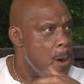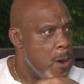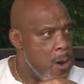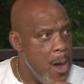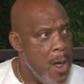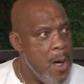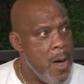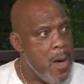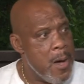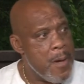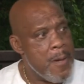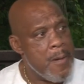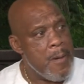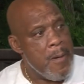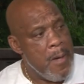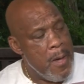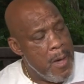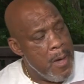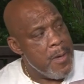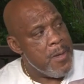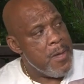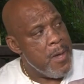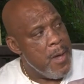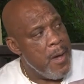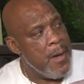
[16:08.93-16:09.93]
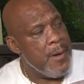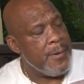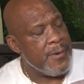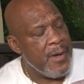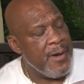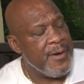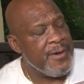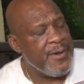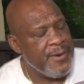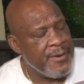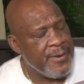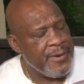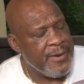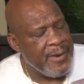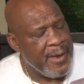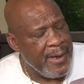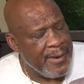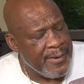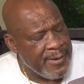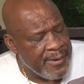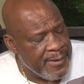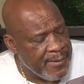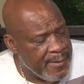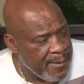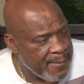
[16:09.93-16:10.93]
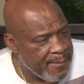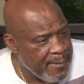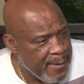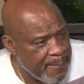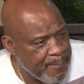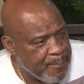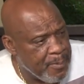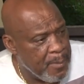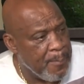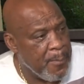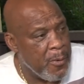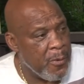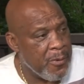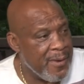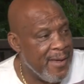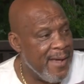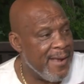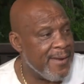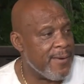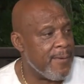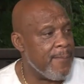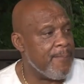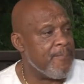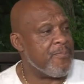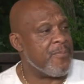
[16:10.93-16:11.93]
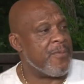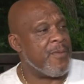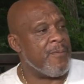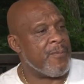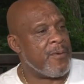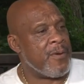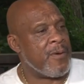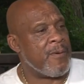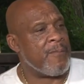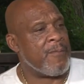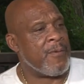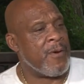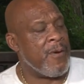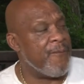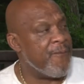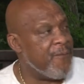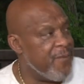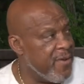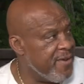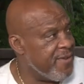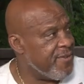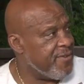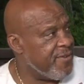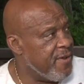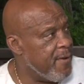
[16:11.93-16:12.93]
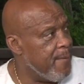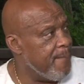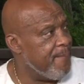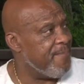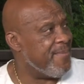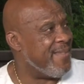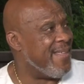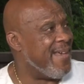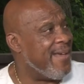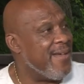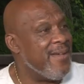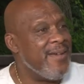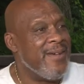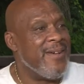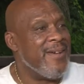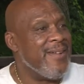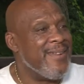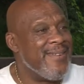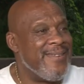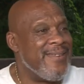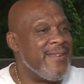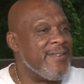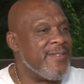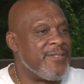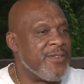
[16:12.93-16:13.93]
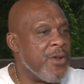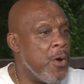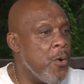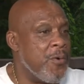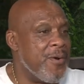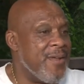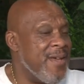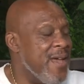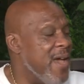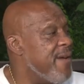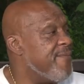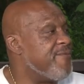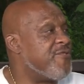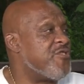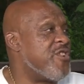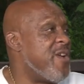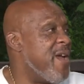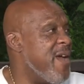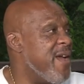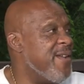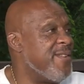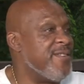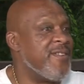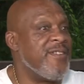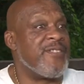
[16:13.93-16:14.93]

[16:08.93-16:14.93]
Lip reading: Yeah. Okay, really. He promoter had to convince him that Tony have changed.